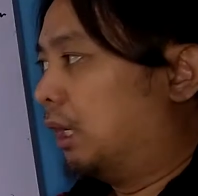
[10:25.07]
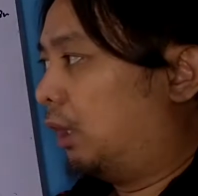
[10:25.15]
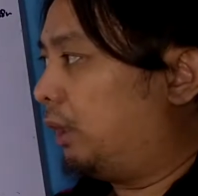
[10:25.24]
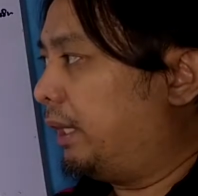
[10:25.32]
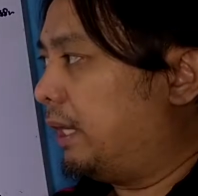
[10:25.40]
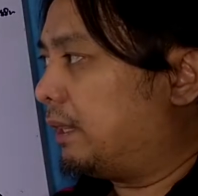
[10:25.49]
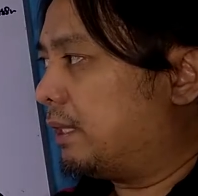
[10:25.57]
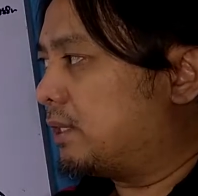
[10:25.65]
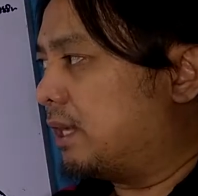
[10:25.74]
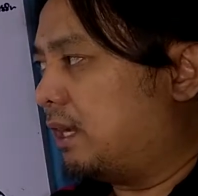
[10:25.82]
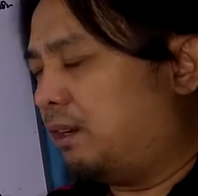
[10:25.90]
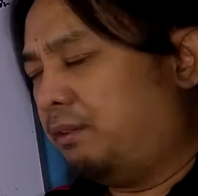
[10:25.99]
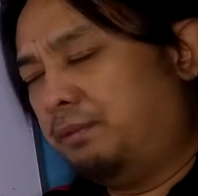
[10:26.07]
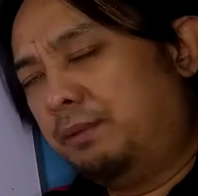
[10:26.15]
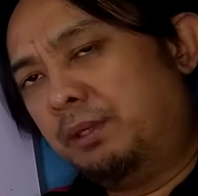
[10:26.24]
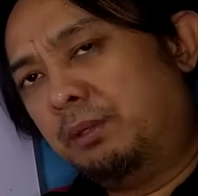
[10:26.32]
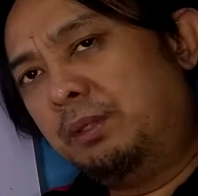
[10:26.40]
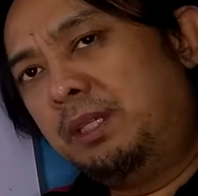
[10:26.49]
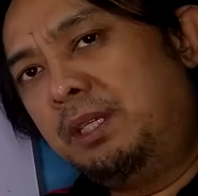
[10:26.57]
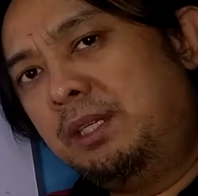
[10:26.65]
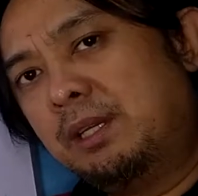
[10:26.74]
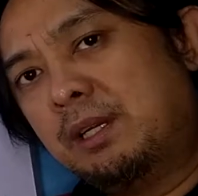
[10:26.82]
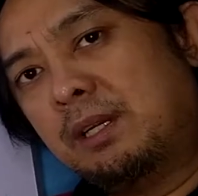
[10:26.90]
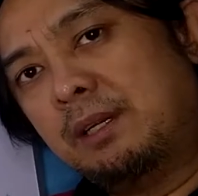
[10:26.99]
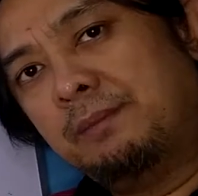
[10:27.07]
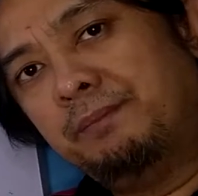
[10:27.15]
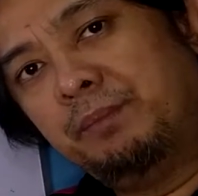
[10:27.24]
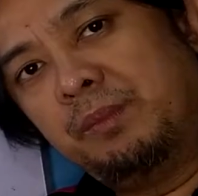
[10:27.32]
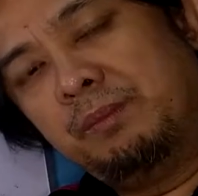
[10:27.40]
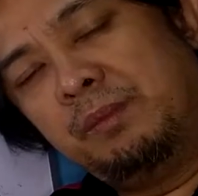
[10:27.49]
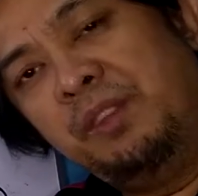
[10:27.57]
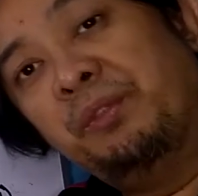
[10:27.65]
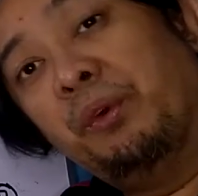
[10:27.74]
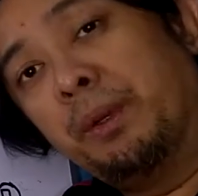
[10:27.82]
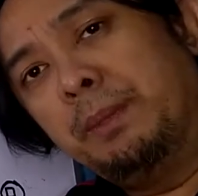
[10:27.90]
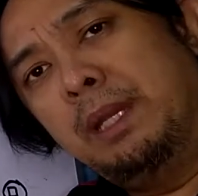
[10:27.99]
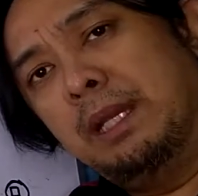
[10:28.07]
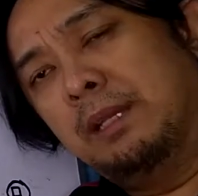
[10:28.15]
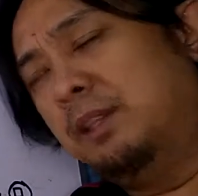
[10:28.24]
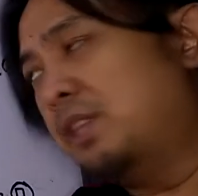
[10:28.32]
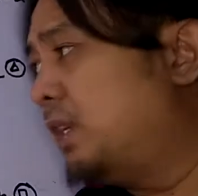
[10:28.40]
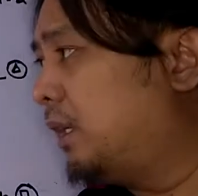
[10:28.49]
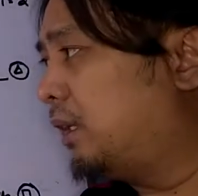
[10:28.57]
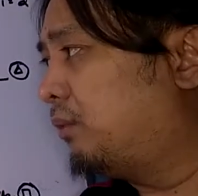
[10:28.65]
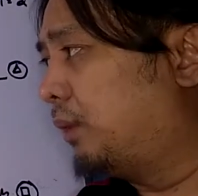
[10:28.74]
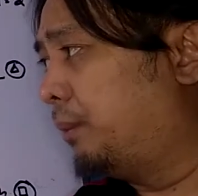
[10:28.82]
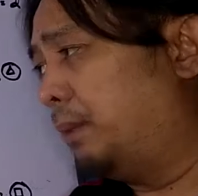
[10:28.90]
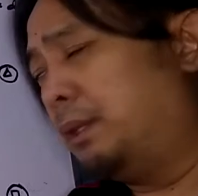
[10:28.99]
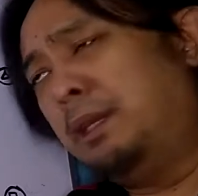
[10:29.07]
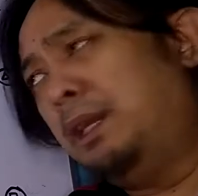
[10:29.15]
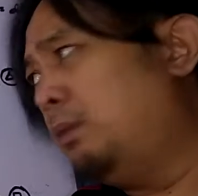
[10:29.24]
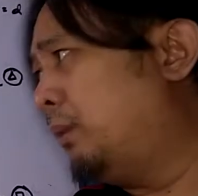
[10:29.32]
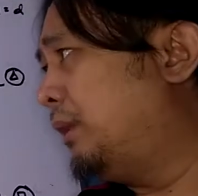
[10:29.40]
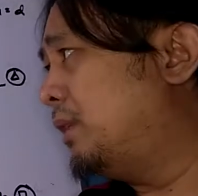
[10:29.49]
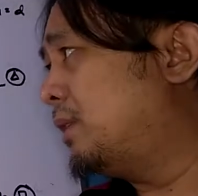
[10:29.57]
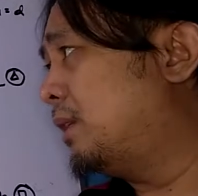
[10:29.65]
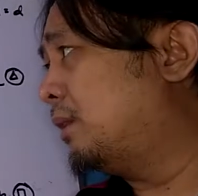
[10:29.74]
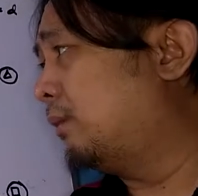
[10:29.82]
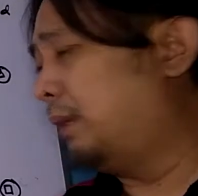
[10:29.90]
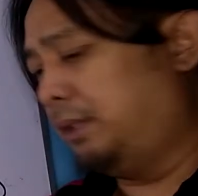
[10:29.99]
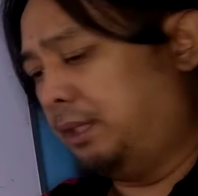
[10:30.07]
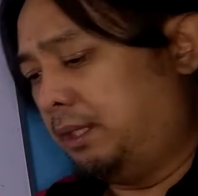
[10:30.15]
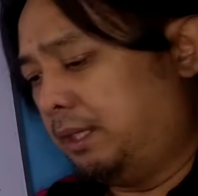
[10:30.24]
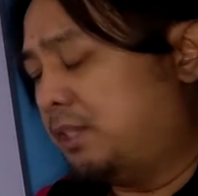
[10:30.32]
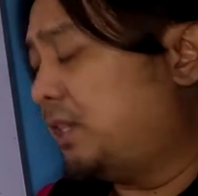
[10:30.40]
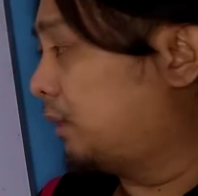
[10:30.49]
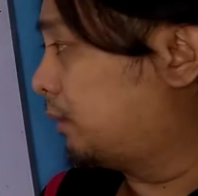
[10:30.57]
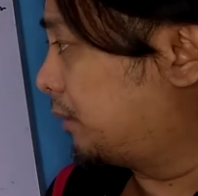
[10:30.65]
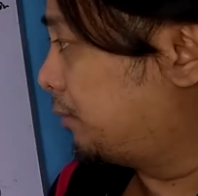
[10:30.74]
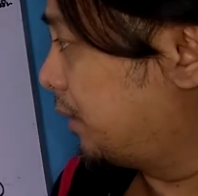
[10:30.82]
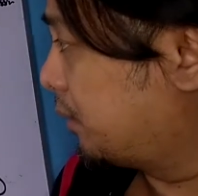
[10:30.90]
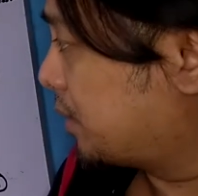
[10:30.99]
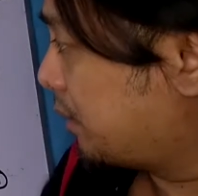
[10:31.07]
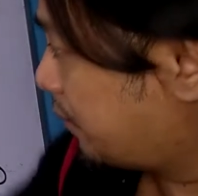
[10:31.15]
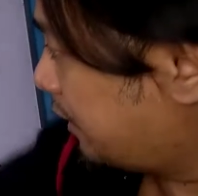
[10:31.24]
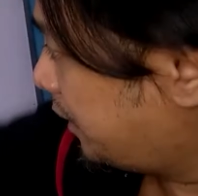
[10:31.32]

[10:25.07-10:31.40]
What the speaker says: Okay, let us have the formula, the secret form. But anyway, this is not already a secret because I already